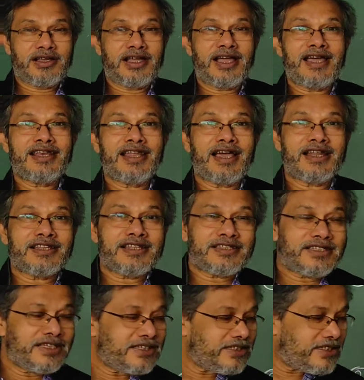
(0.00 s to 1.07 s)
And another
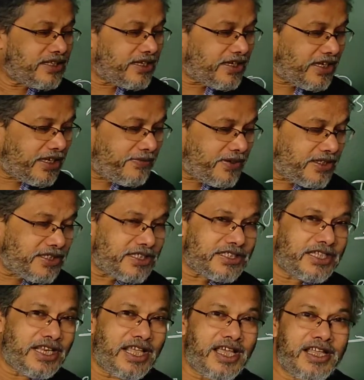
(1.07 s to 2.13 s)
thing, giving
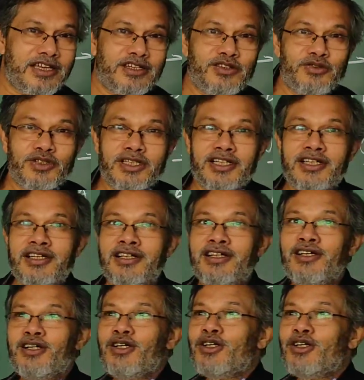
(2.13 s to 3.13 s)
this land to the